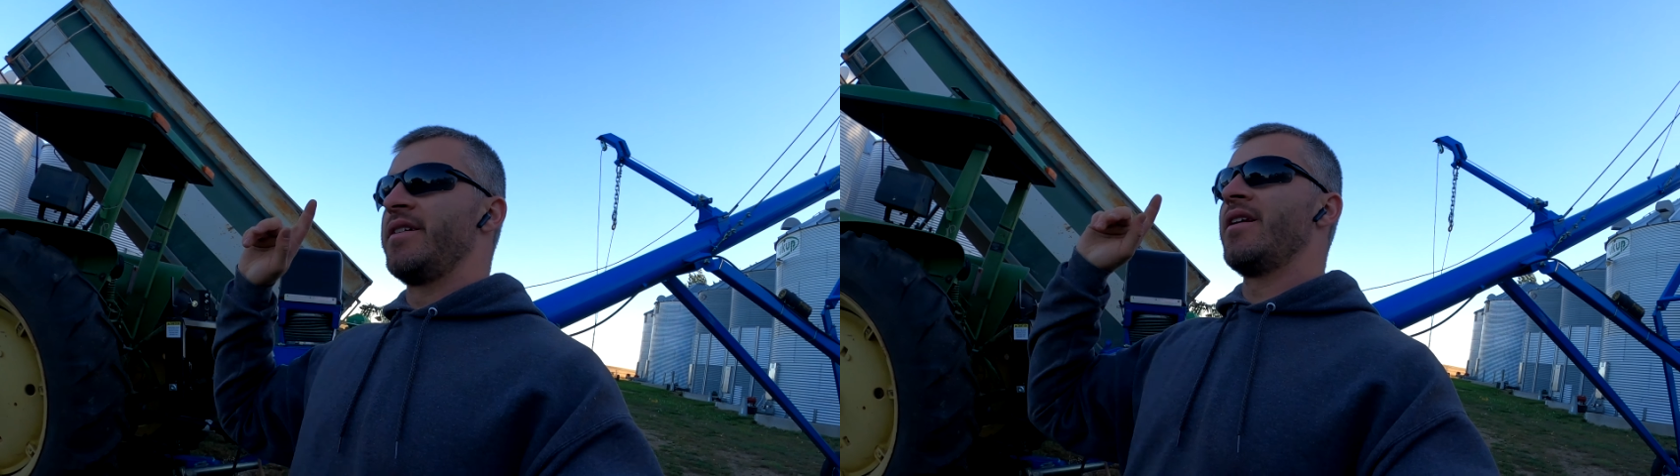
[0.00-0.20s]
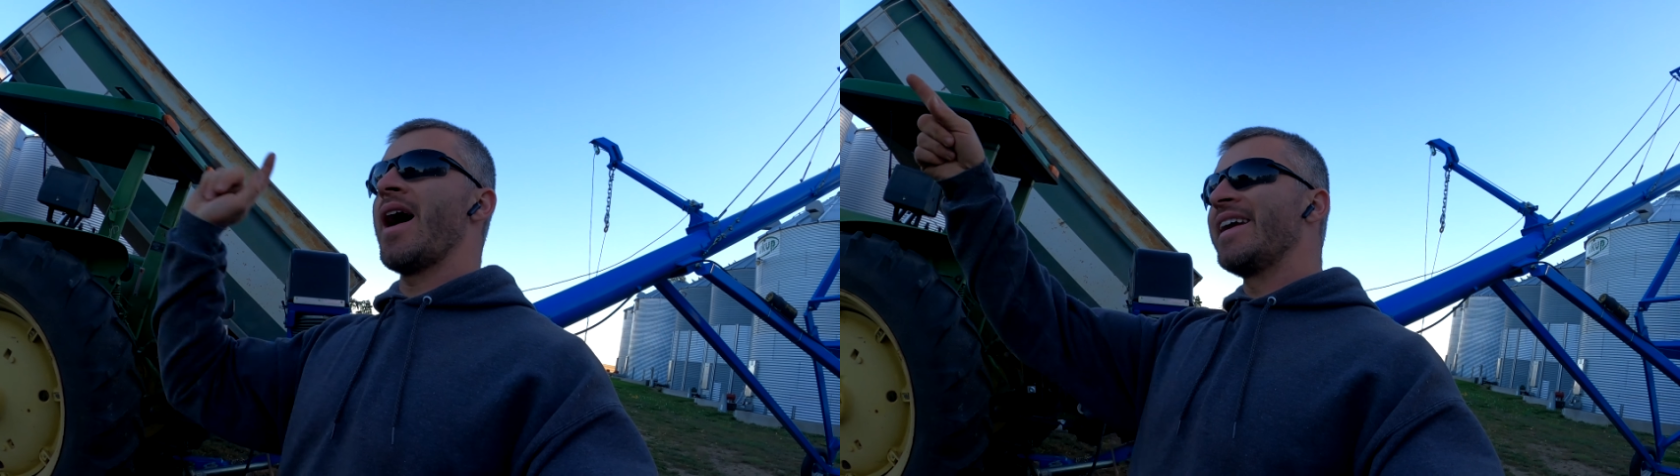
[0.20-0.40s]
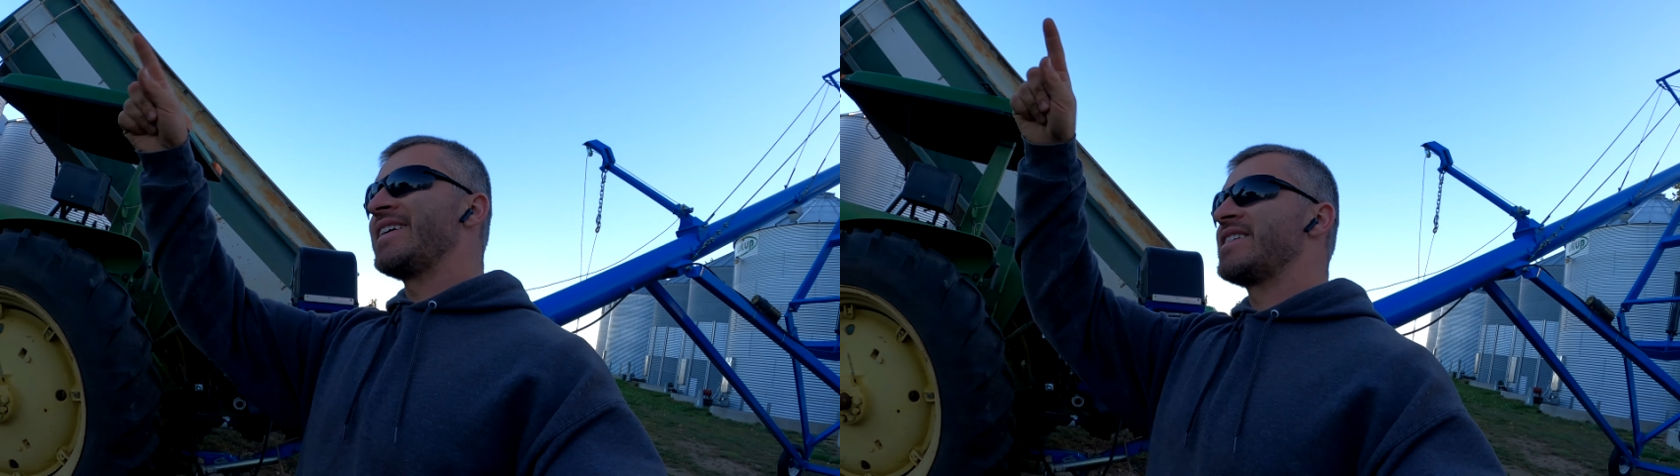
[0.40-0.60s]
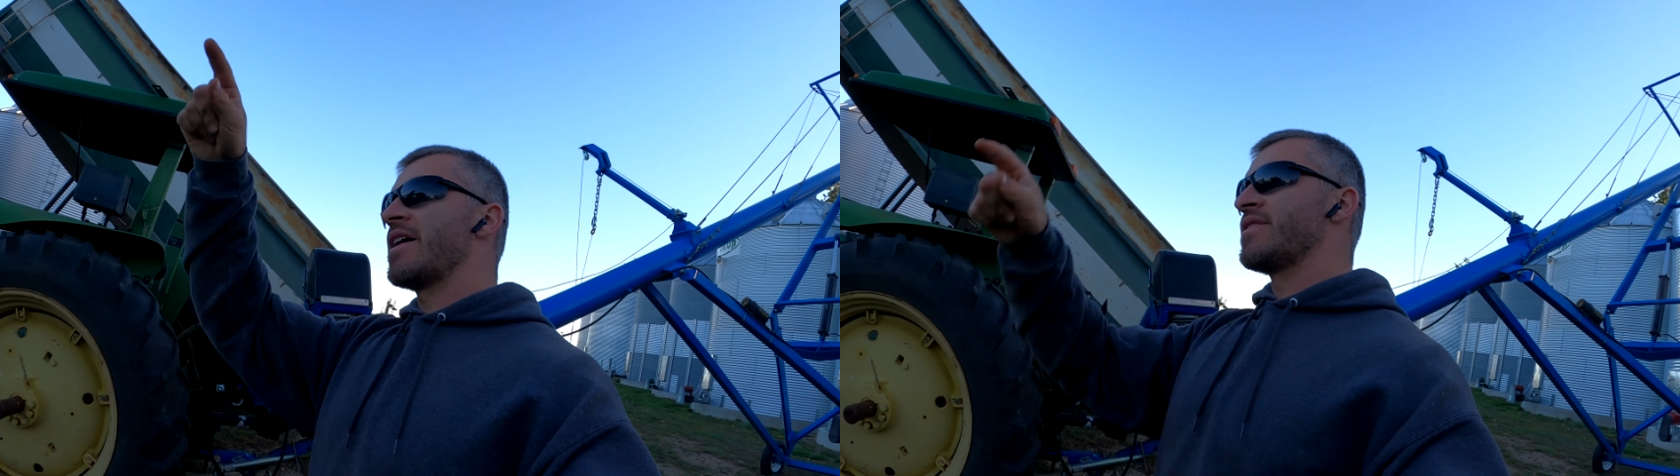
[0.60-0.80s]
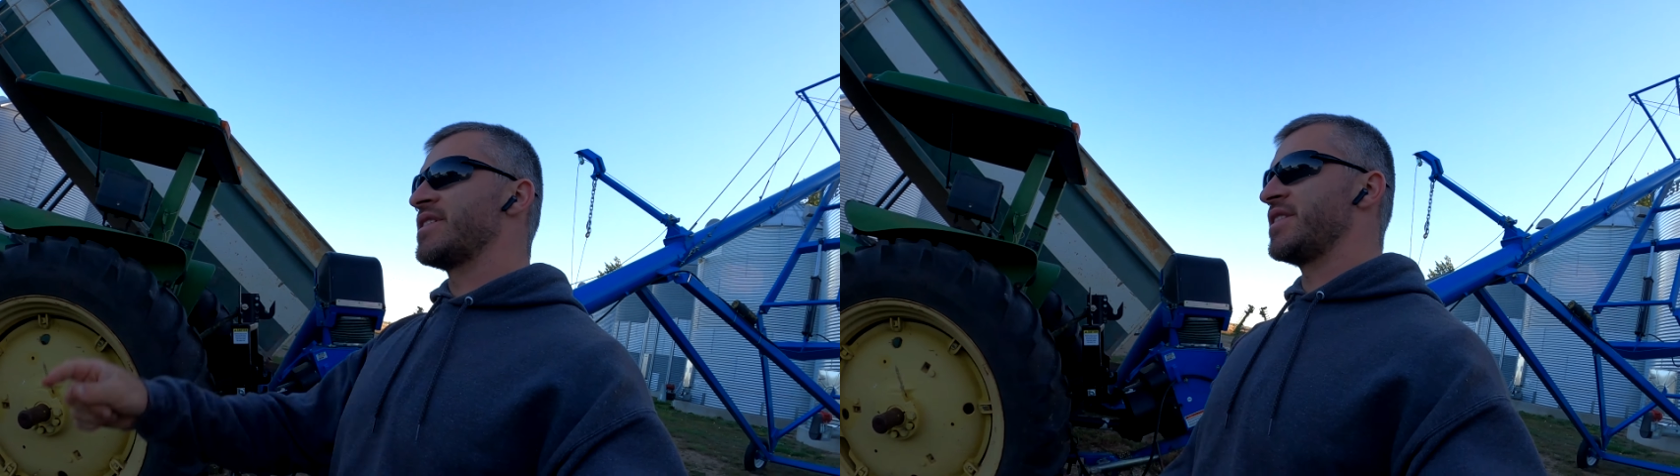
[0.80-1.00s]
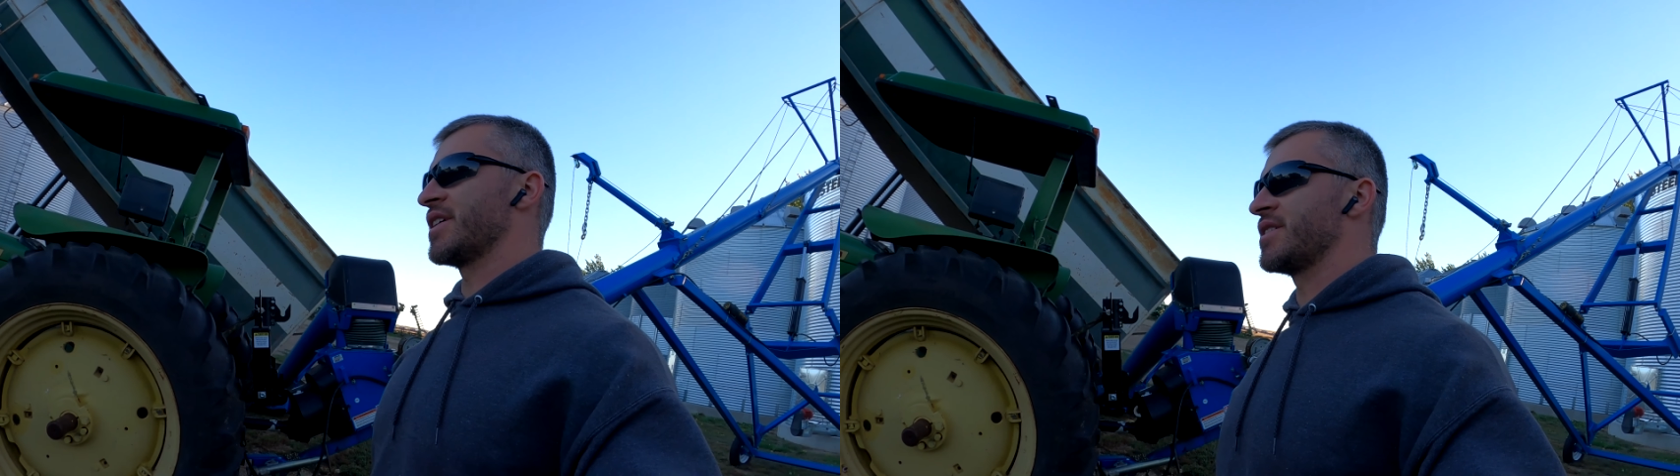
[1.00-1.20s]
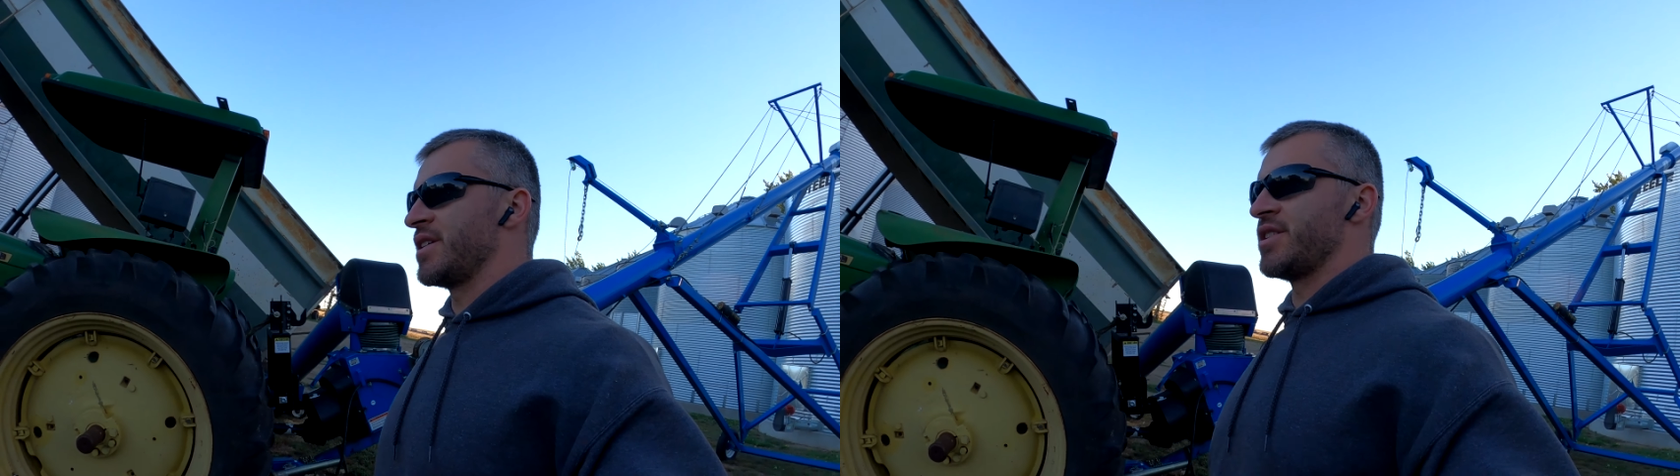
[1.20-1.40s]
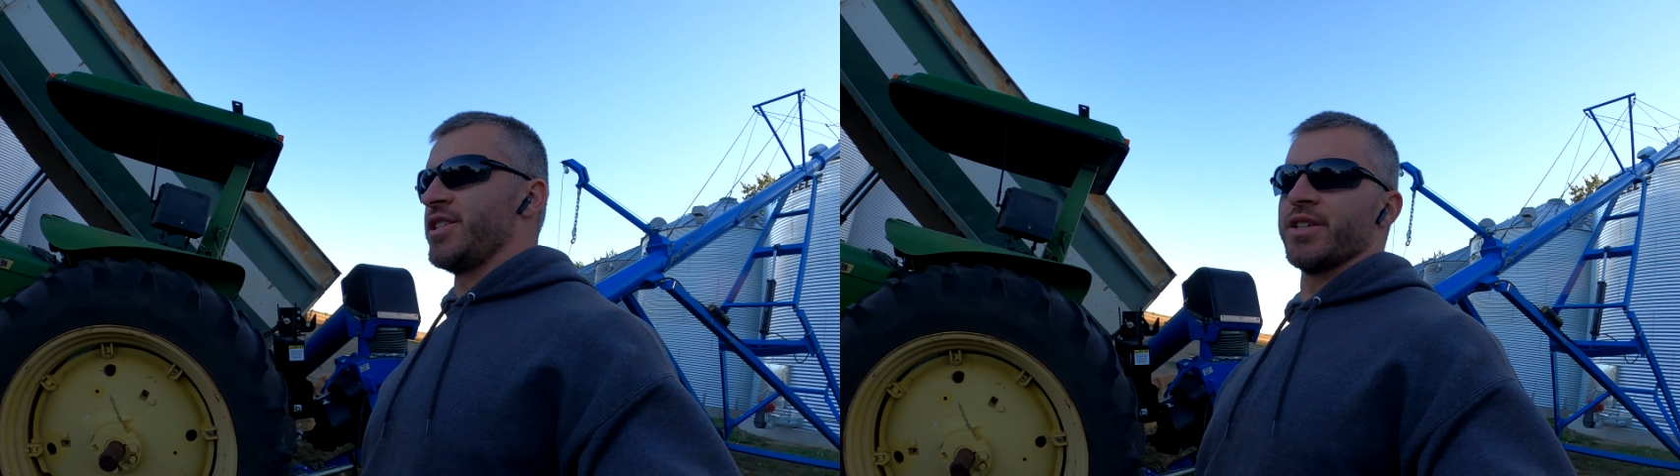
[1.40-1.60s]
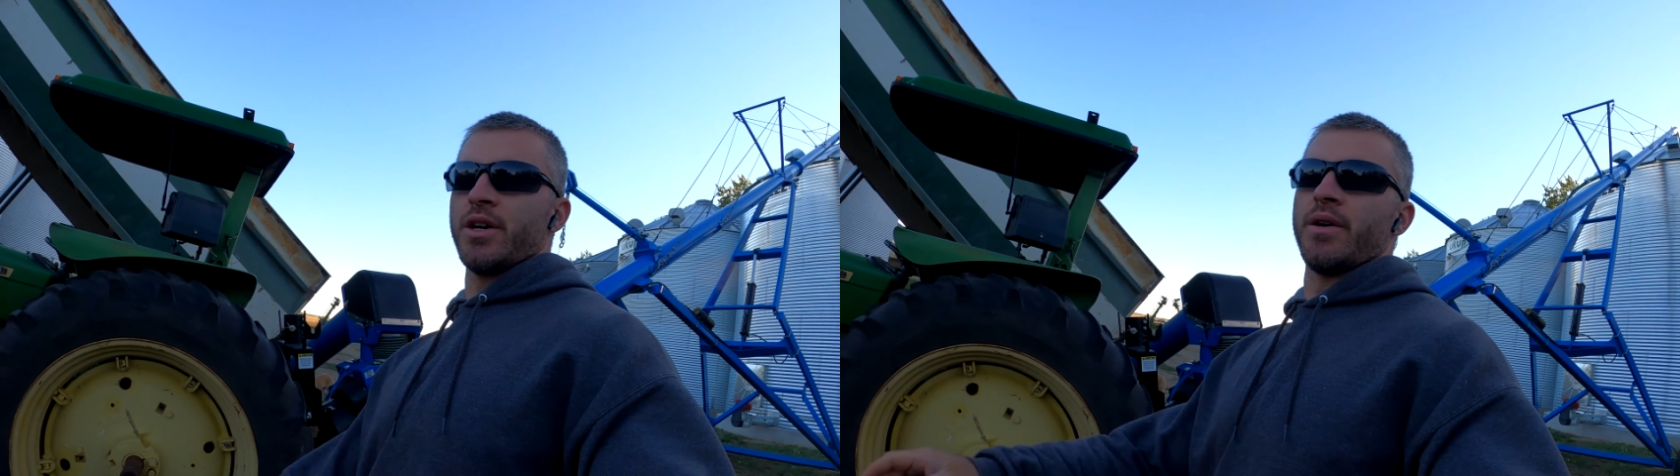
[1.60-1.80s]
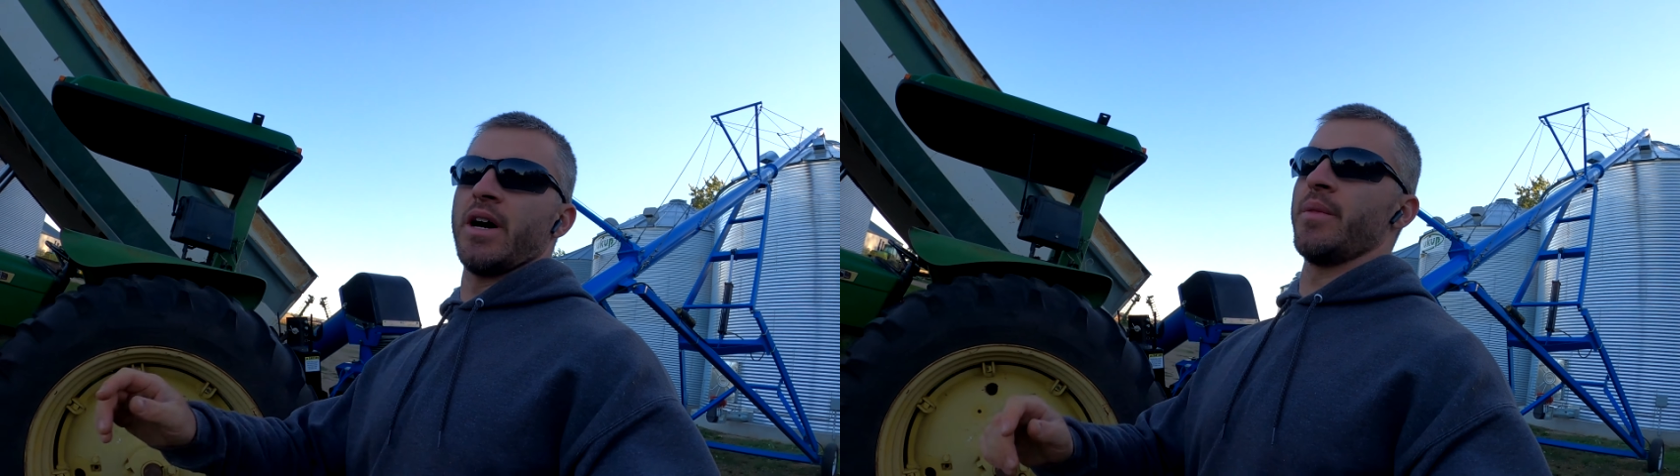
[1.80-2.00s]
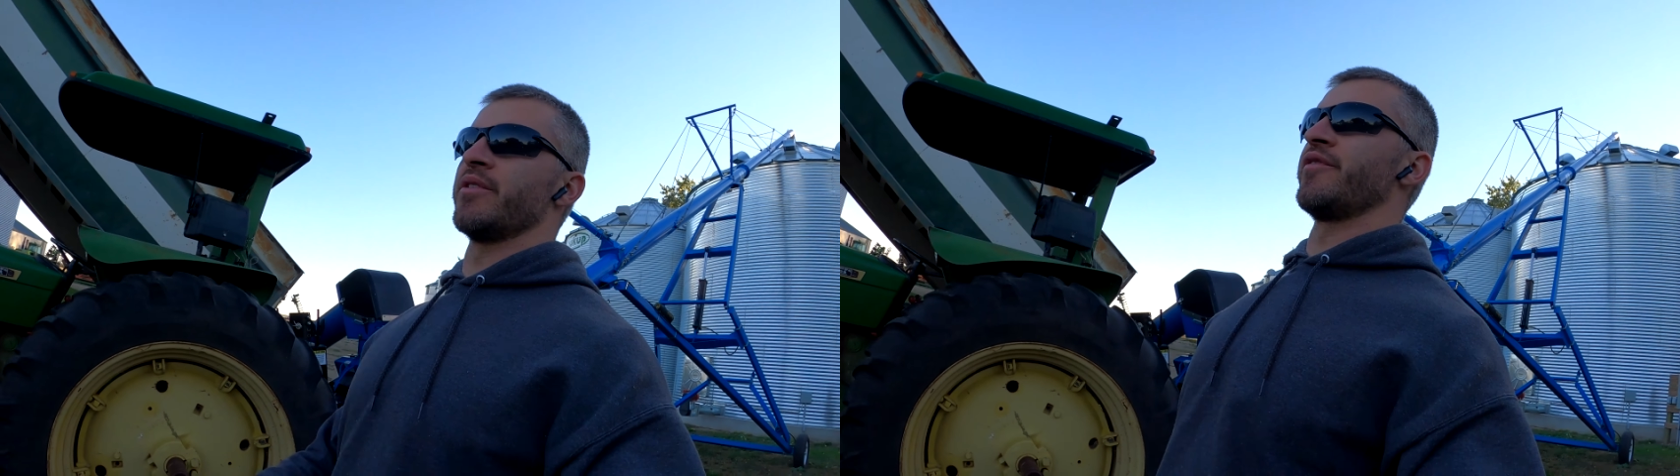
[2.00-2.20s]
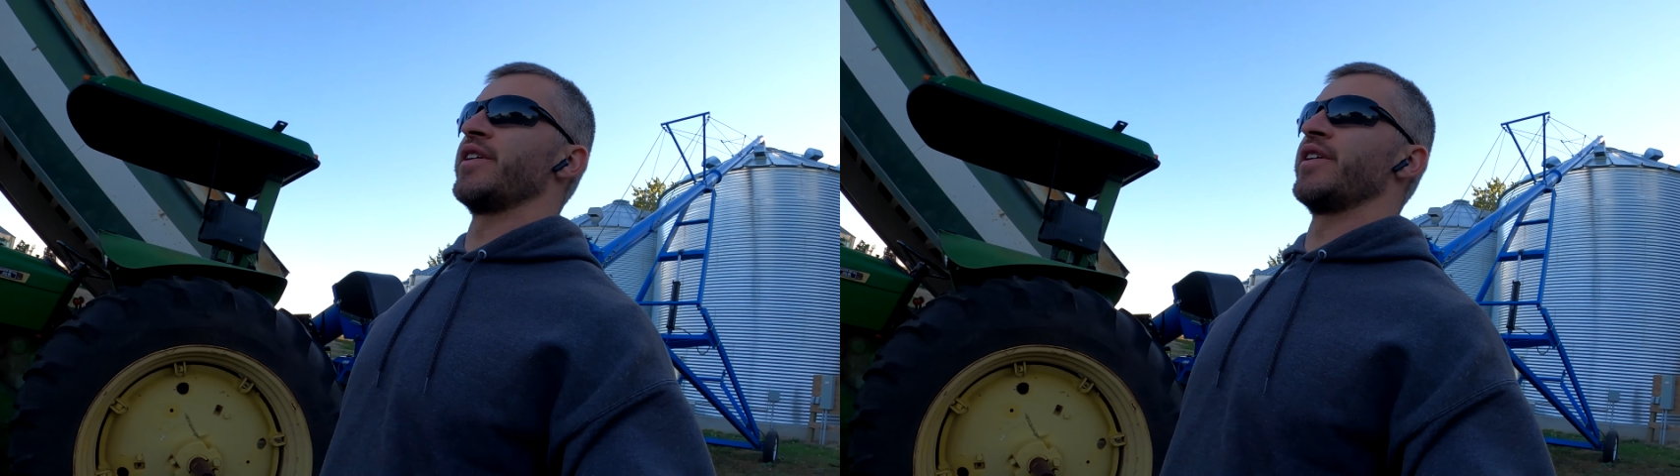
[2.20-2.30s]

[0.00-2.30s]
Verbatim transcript: 9760 still going out in the